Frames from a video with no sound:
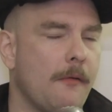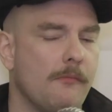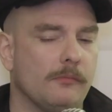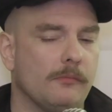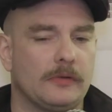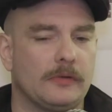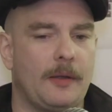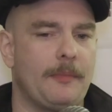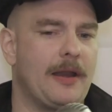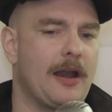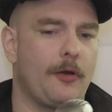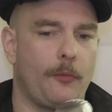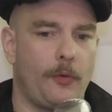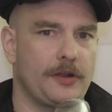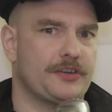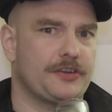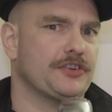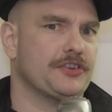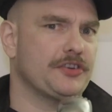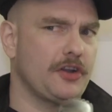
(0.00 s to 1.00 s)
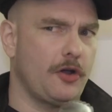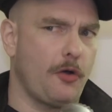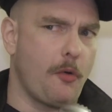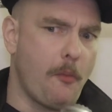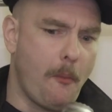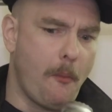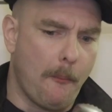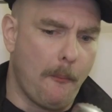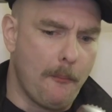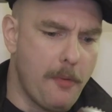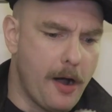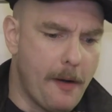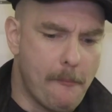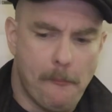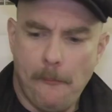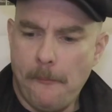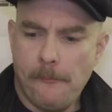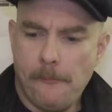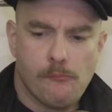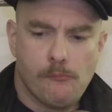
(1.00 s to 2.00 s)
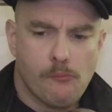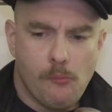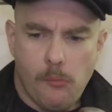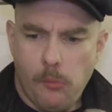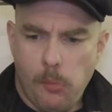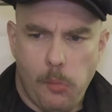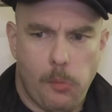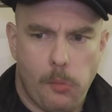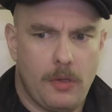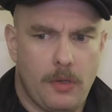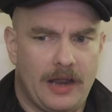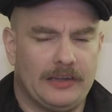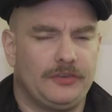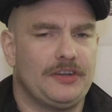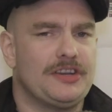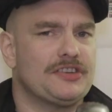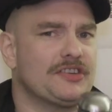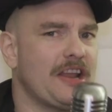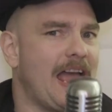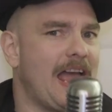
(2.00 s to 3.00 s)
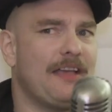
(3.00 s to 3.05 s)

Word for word: I mean, I don't watch a show, but at least